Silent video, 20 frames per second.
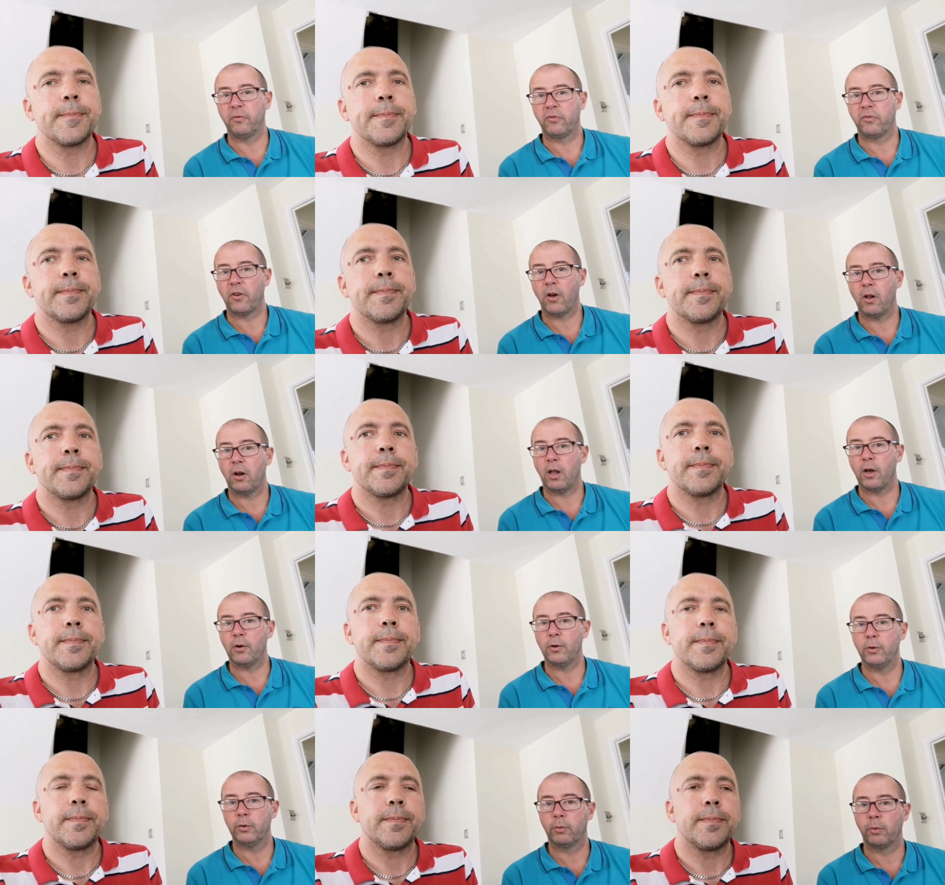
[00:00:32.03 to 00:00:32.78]
Speaker 1: been
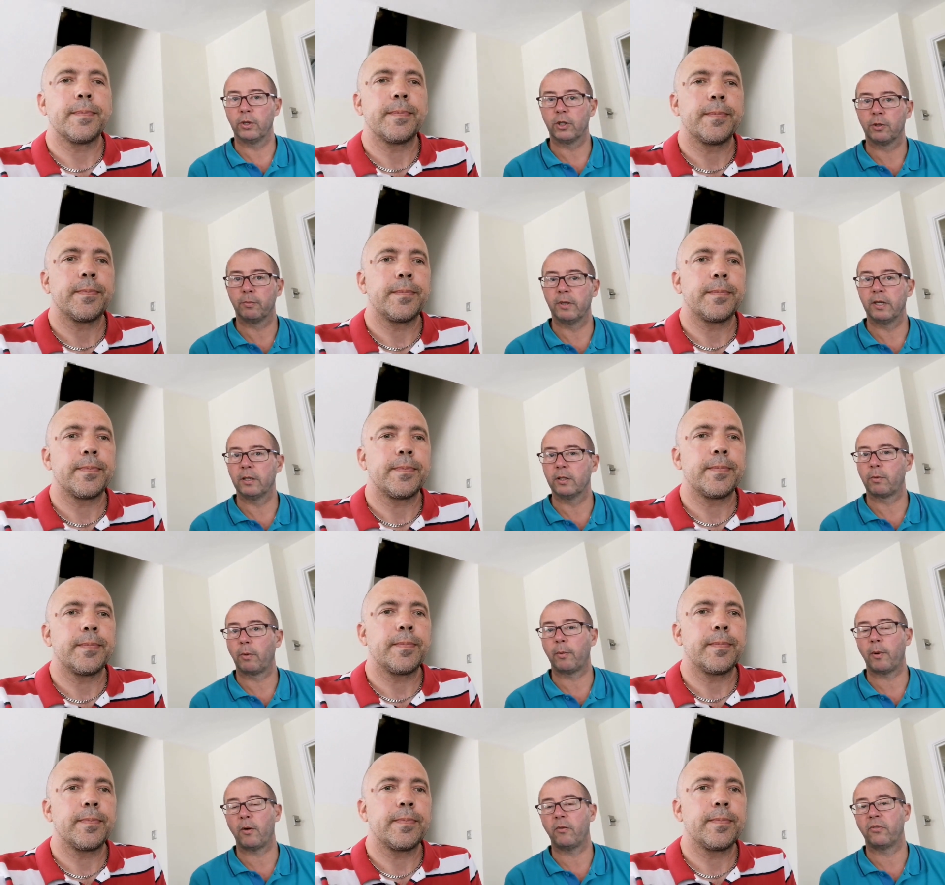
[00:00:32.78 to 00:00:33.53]
furloughed, which means
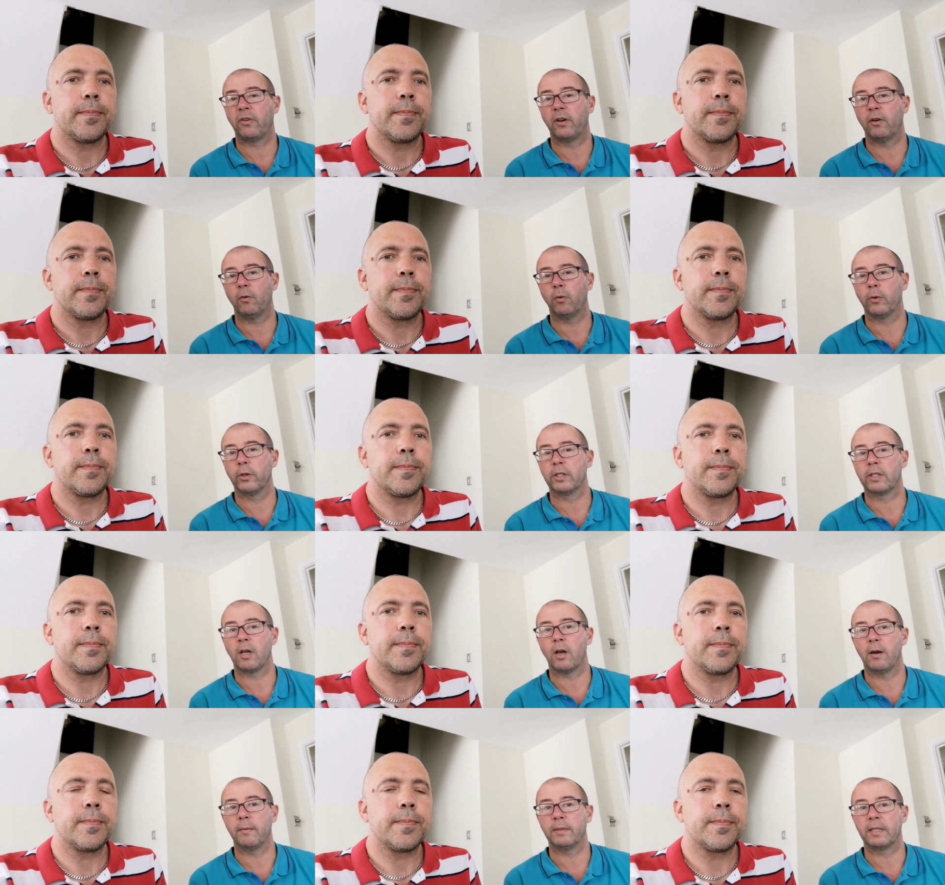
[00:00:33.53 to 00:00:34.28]
we're both here all the
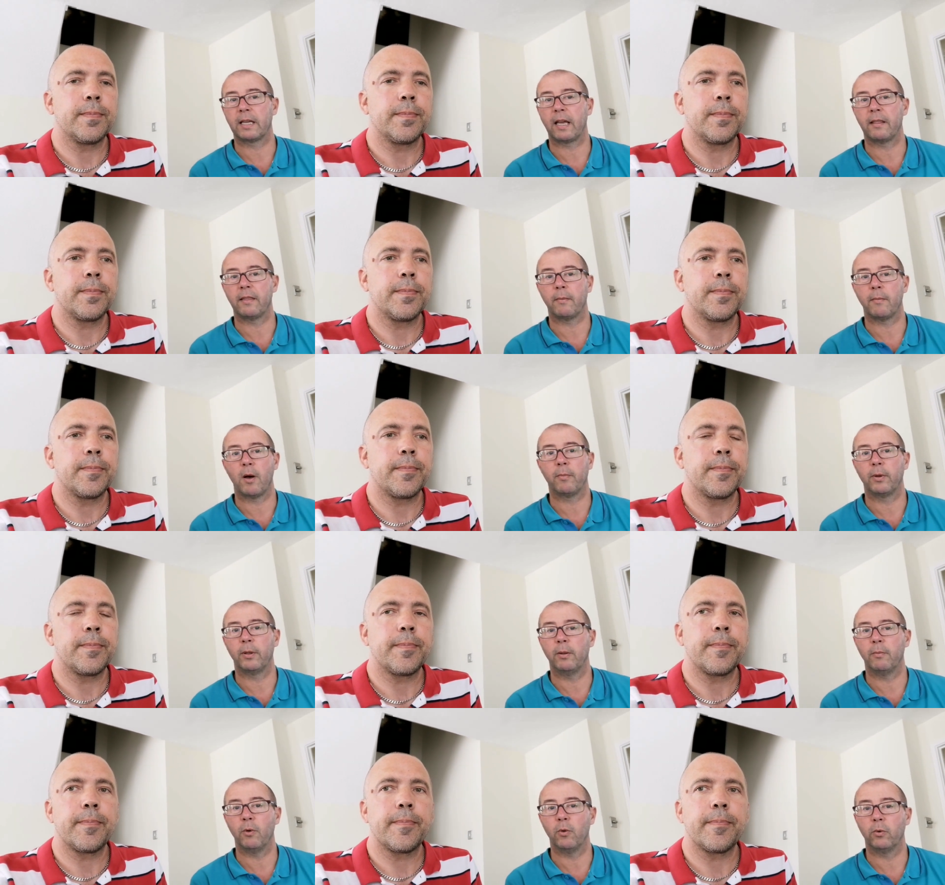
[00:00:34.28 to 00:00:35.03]
time to get them up
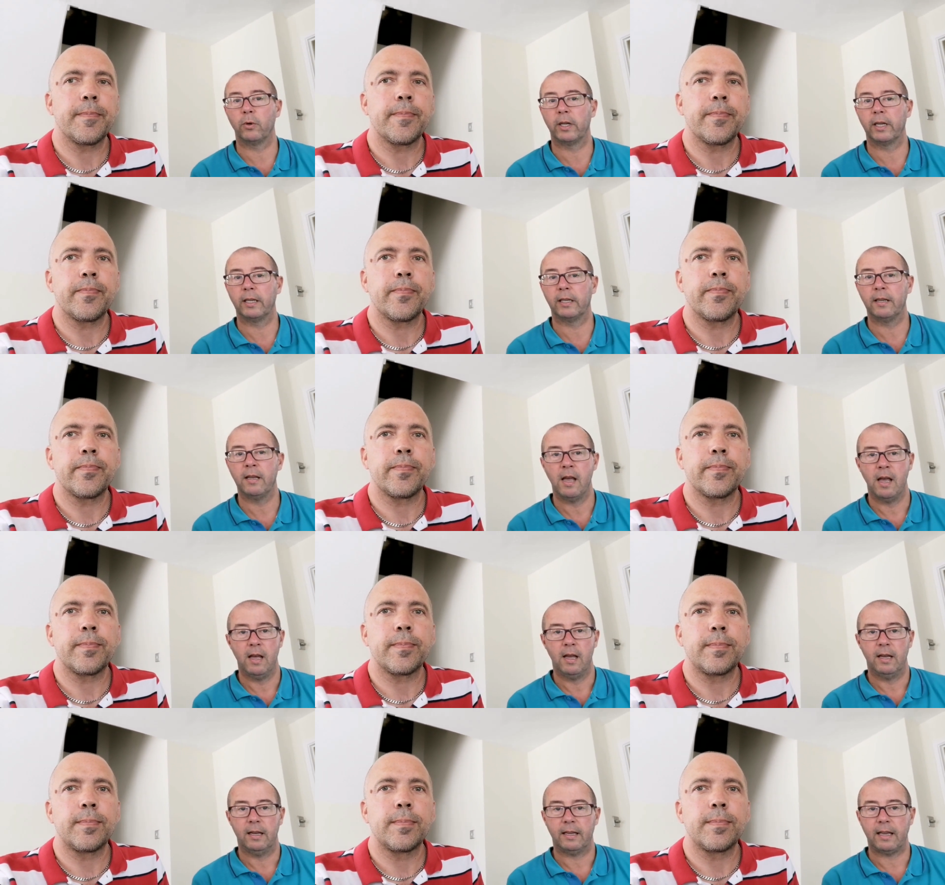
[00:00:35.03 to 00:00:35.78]
in the morning,
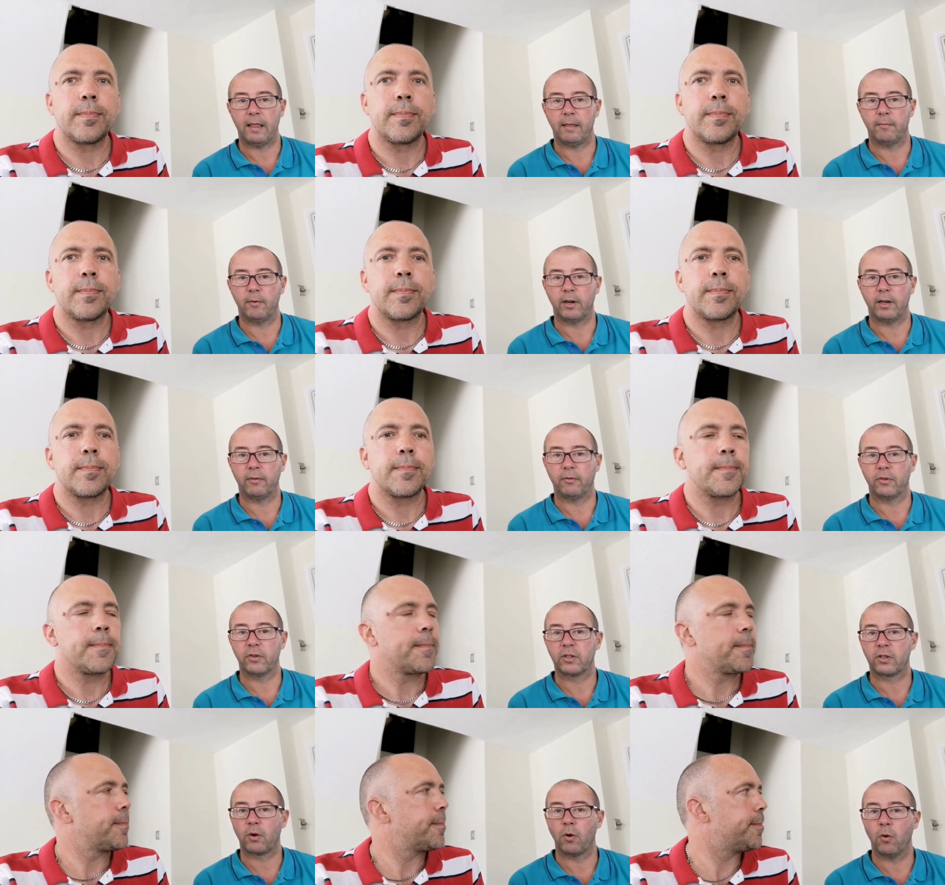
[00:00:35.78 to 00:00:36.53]
get them ready
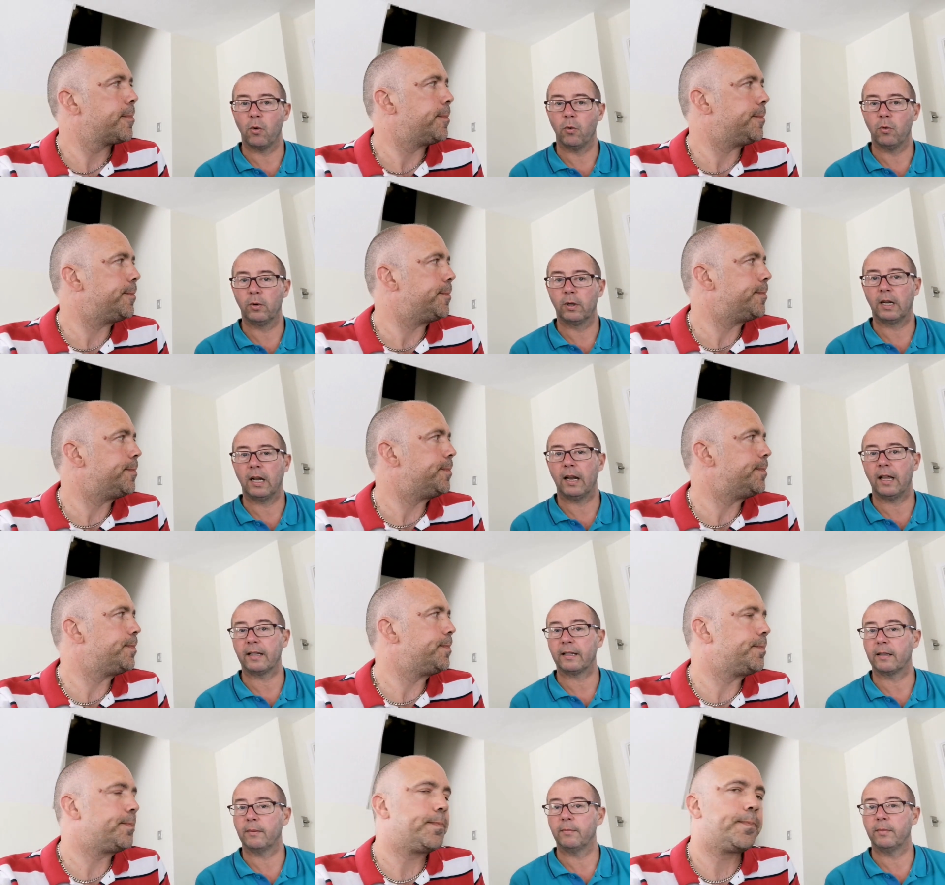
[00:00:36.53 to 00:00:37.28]
for school,
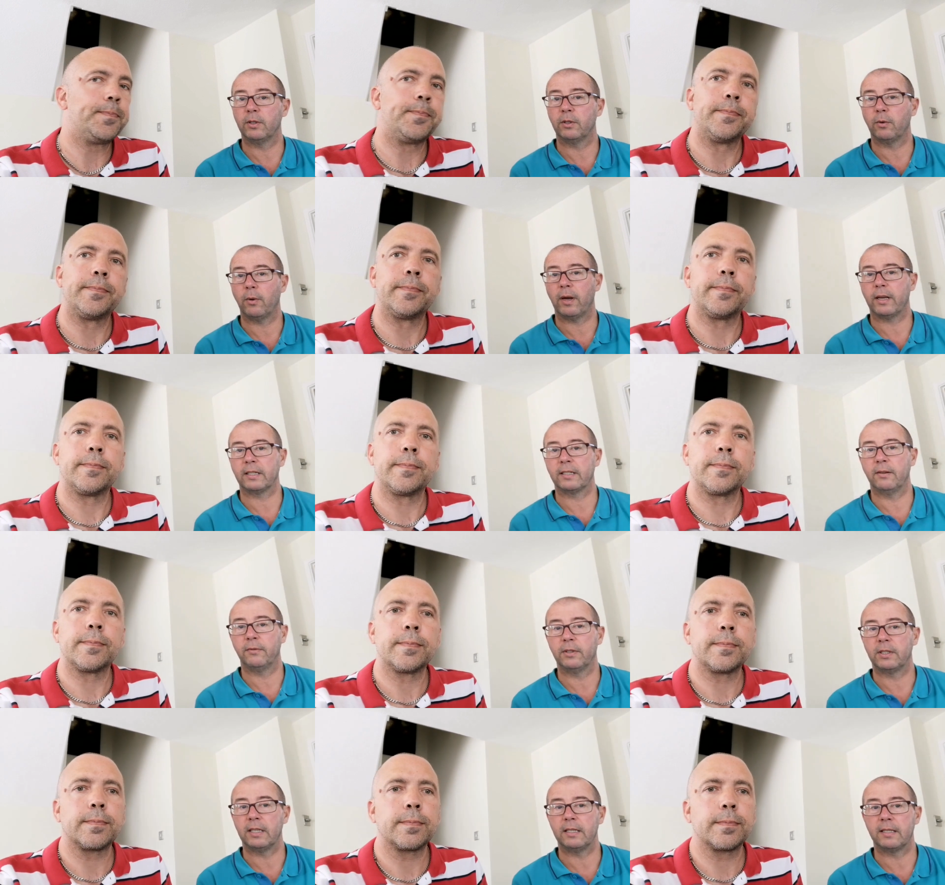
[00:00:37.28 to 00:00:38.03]
collect them, and do
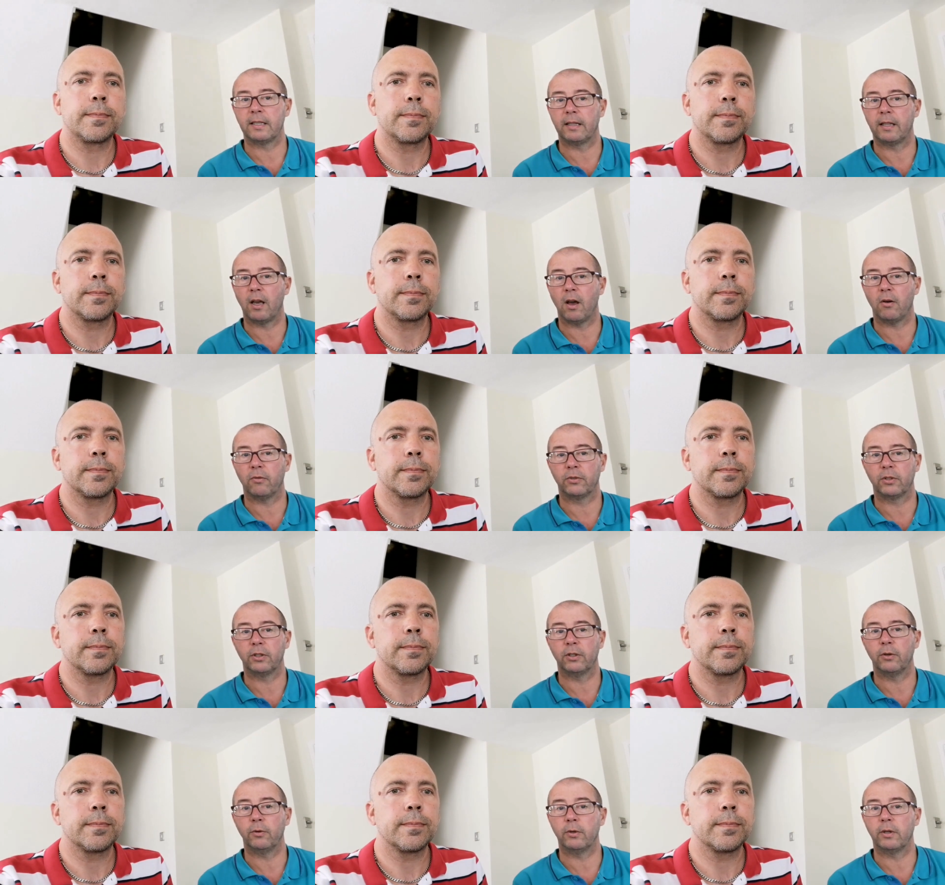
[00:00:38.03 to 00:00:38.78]
activities in the
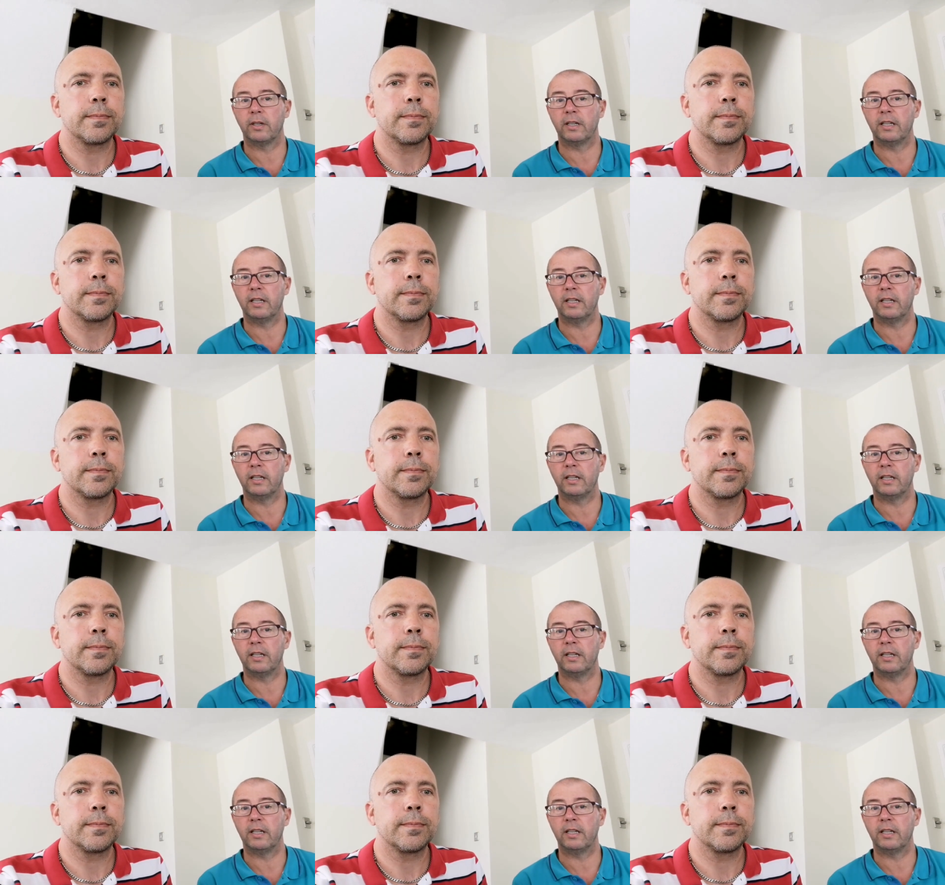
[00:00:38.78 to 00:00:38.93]
afternoon